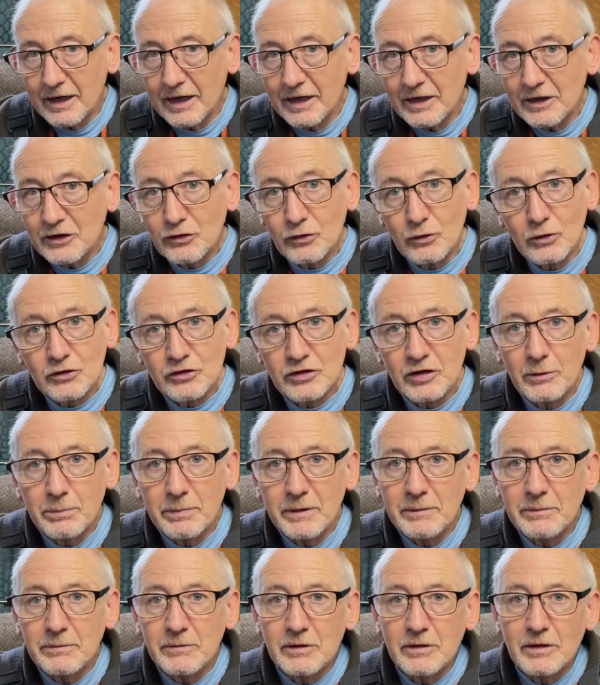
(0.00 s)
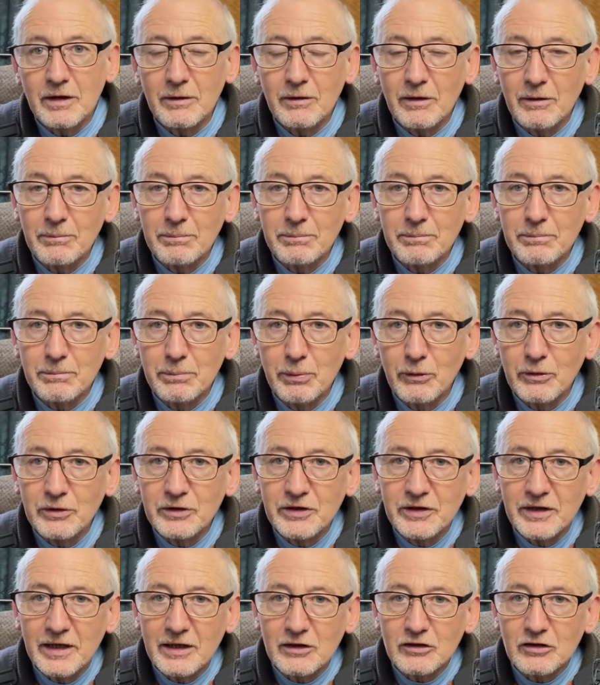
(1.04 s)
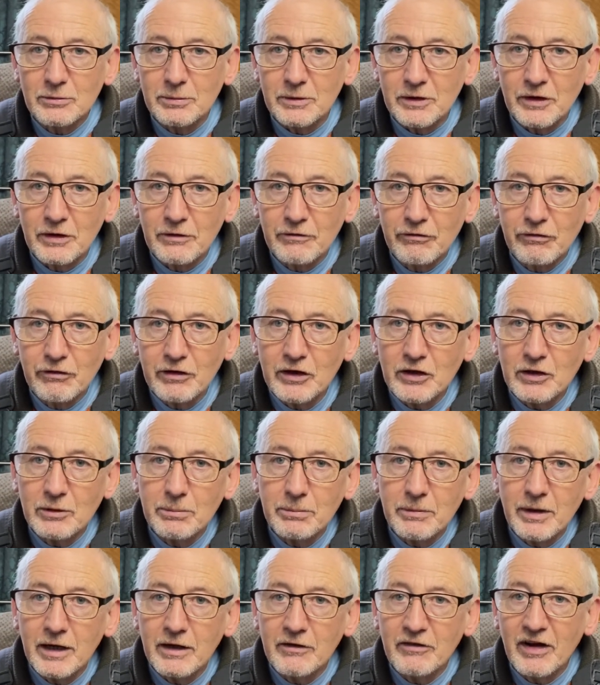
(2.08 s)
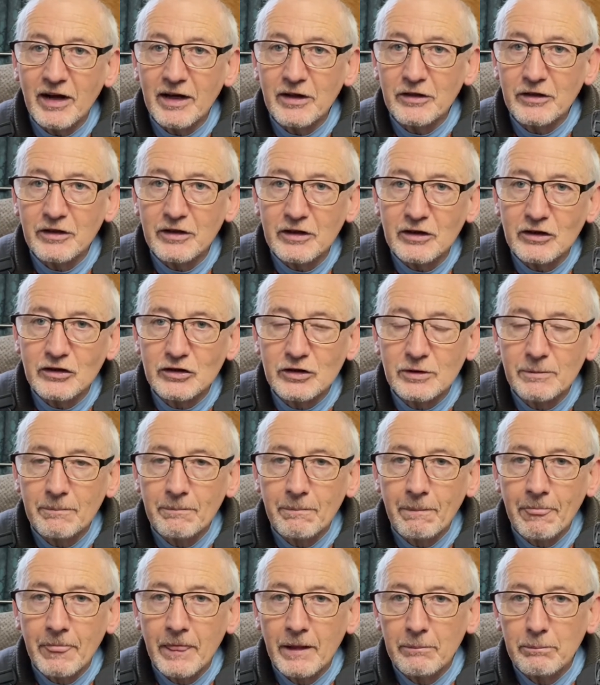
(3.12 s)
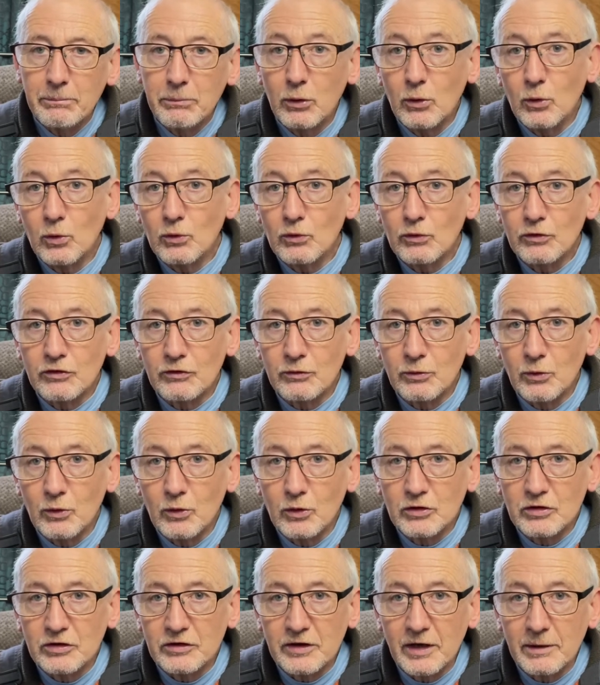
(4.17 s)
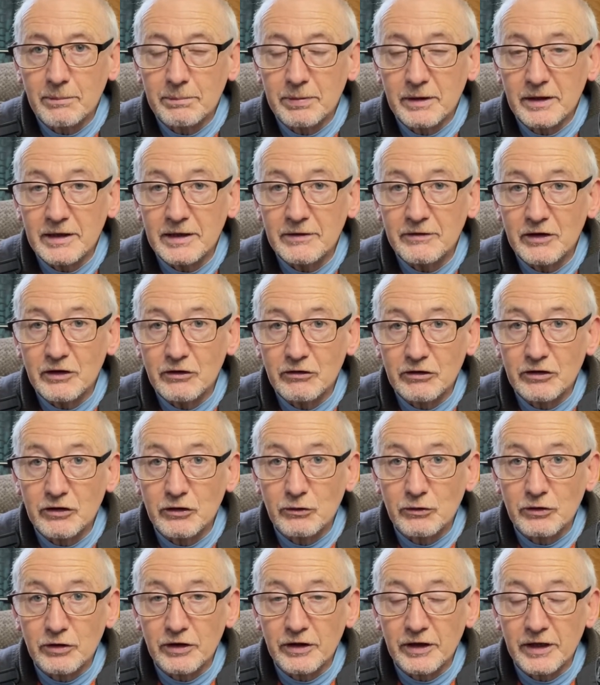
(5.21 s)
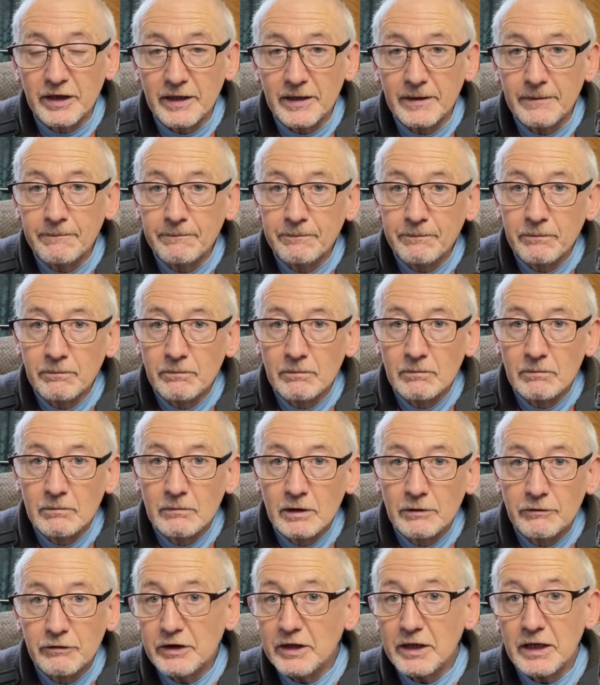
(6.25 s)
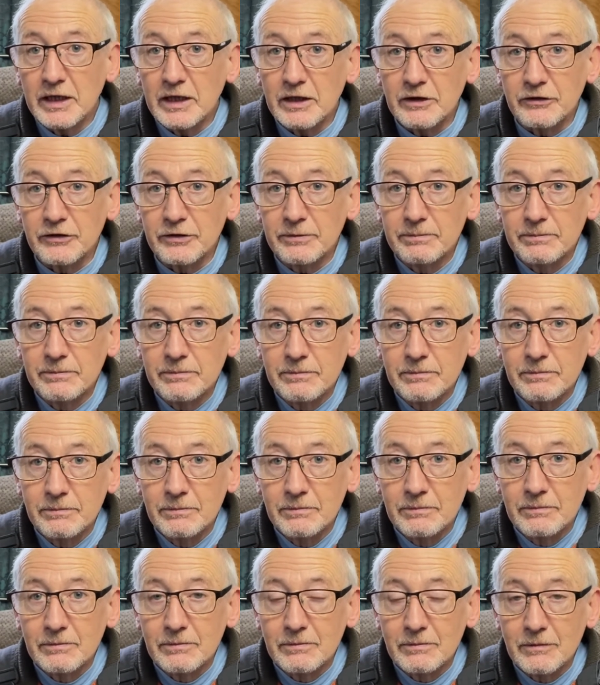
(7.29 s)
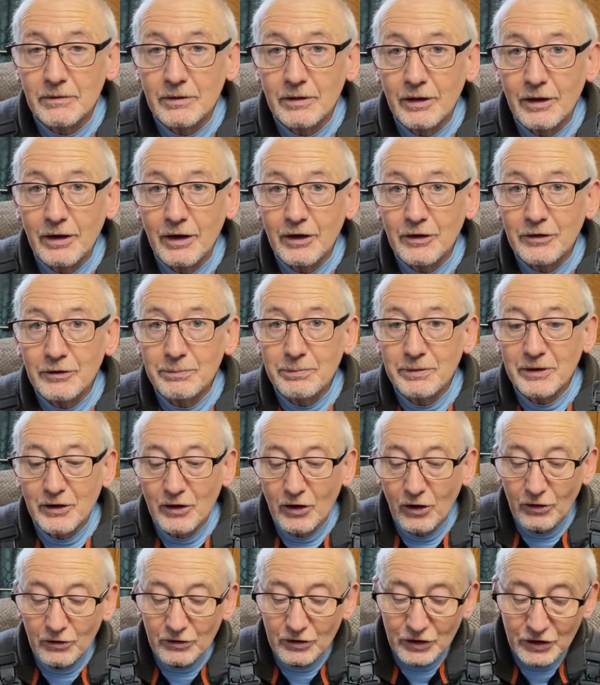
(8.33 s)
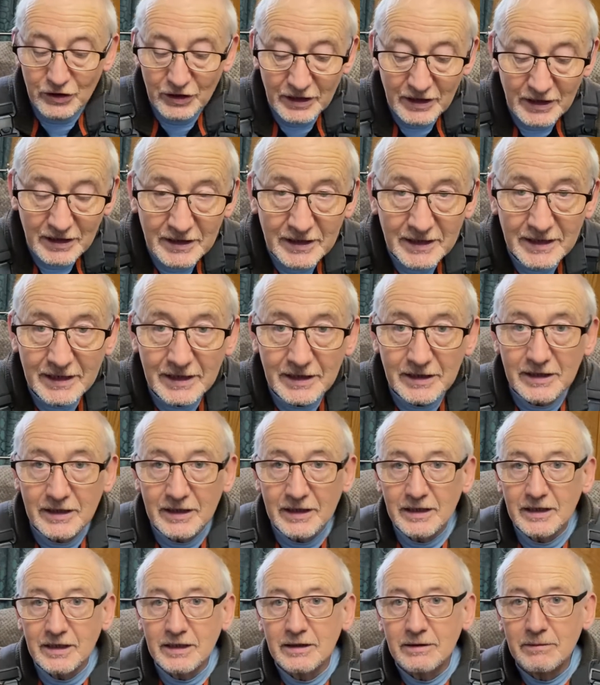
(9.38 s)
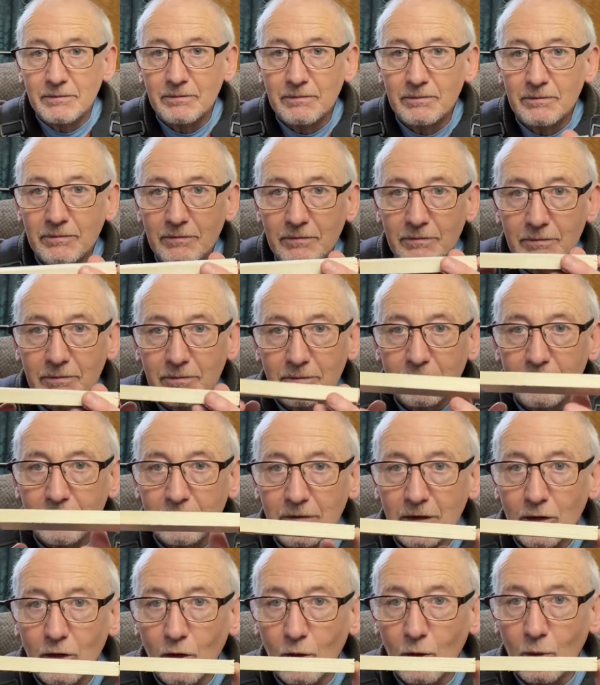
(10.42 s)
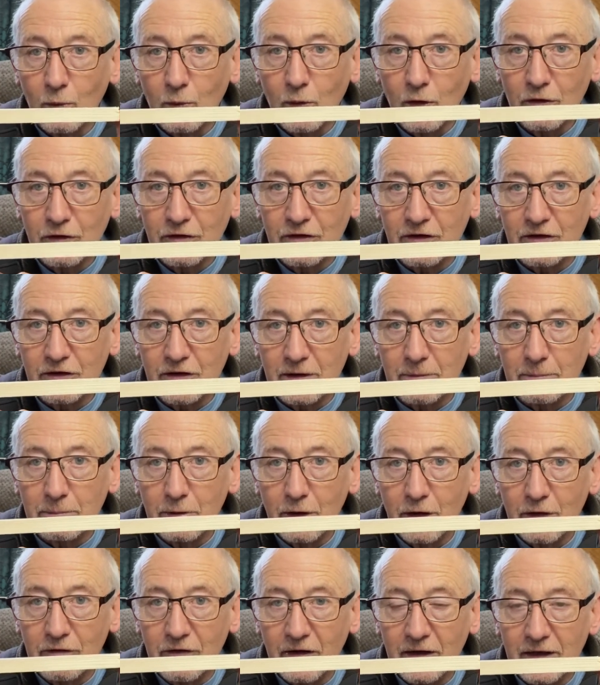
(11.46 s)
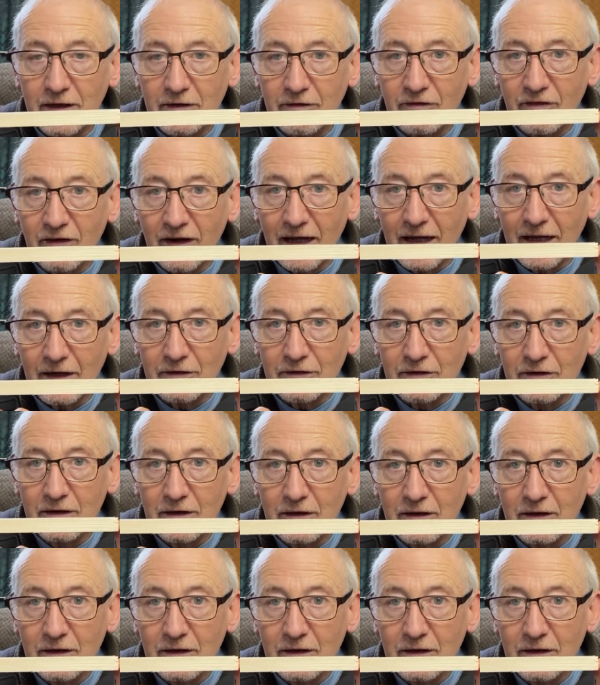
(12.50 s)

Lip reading: It's also been pointed out to me that Freedom may have had these pools of waters, I'm believing there is under there, for years. And because she is sitting, or was sitting, perfectly flat,